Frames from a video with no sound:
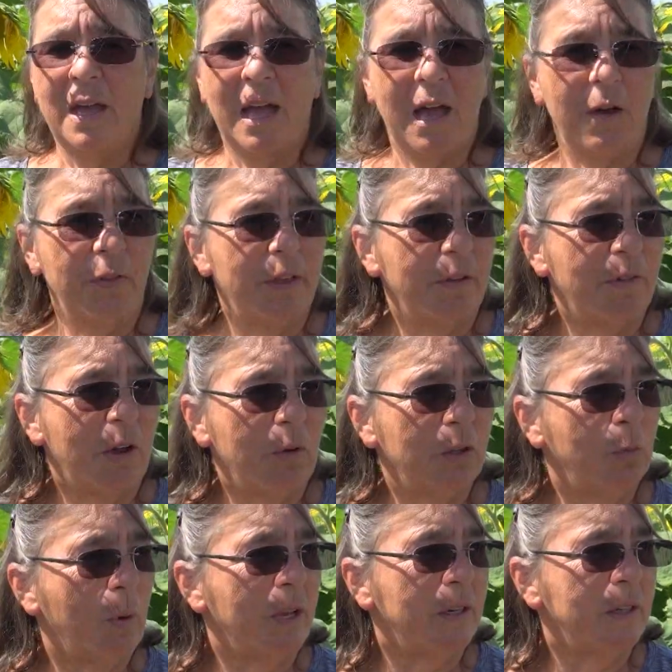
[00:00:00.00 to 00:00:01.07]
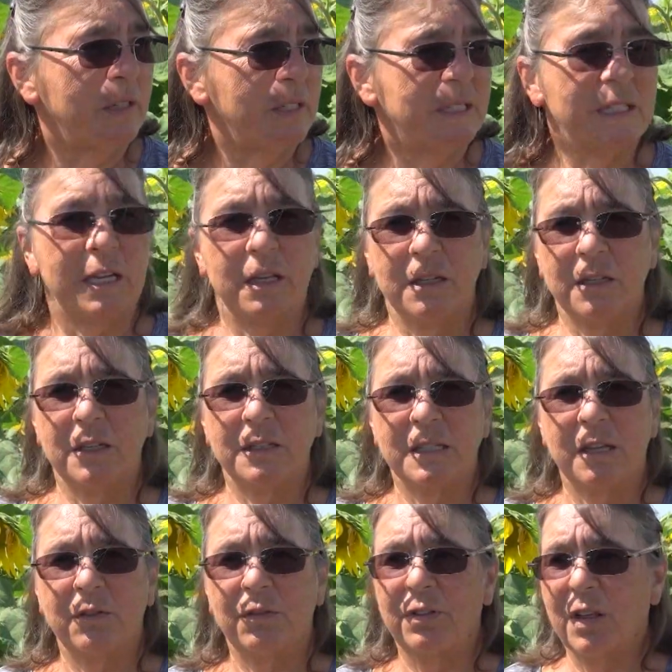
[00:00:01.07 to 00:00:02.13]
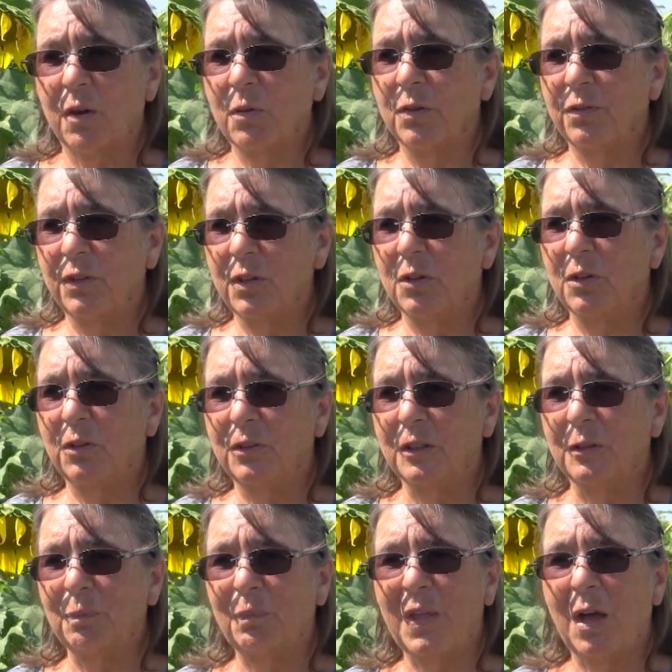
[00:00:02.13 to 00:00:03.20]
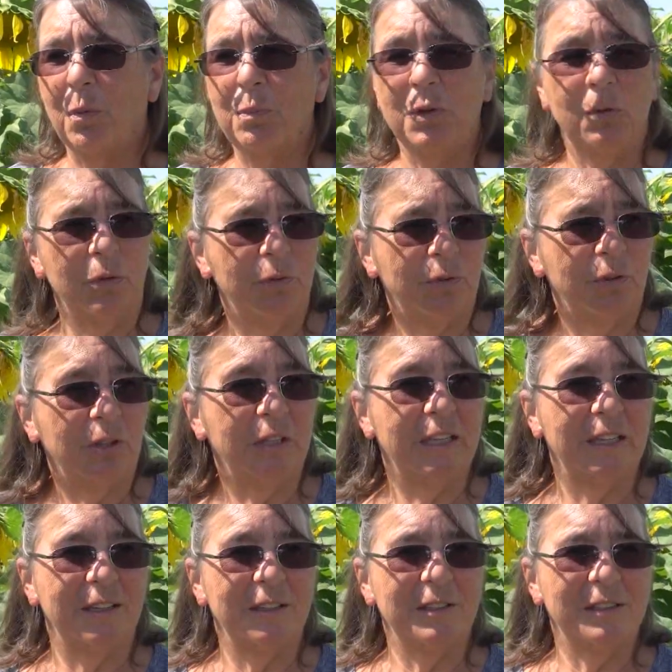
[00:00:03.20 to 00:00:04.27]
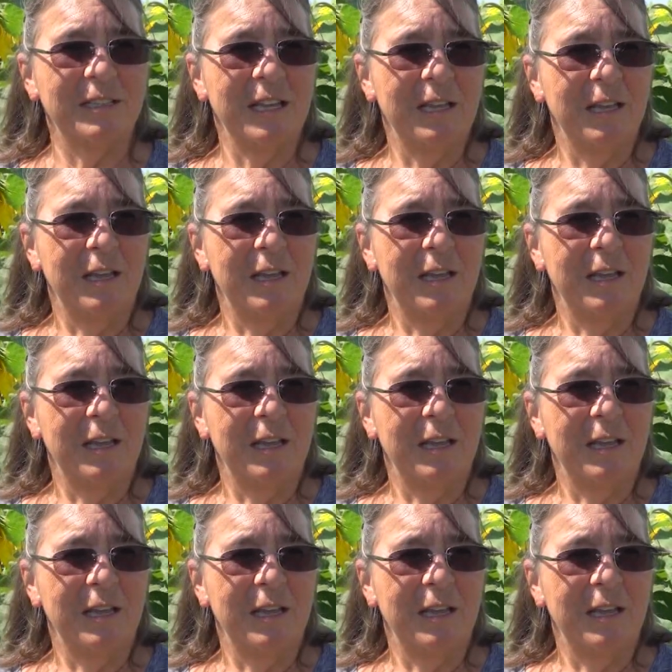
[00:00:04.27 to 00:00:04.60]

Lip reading: how they've always wanted to stand in a sunflower field and how beautiful it is.